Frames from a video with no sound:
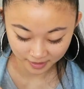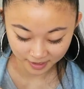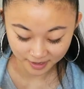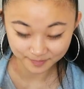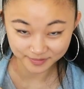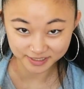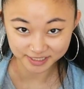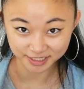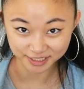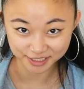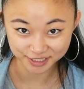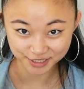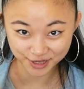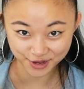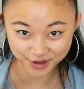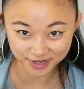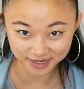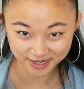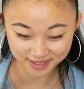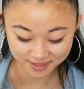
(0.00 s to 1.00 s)
I'm just gonna
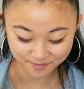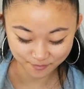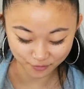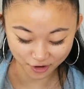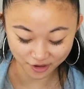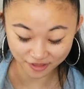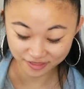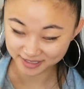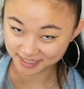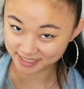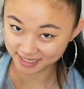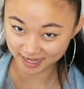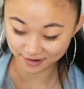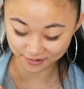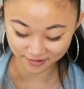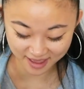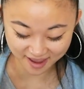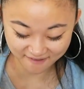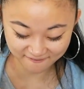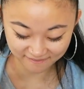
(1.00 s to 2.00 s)
soak it in the broth to get
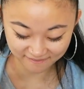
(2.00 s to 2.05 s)
all that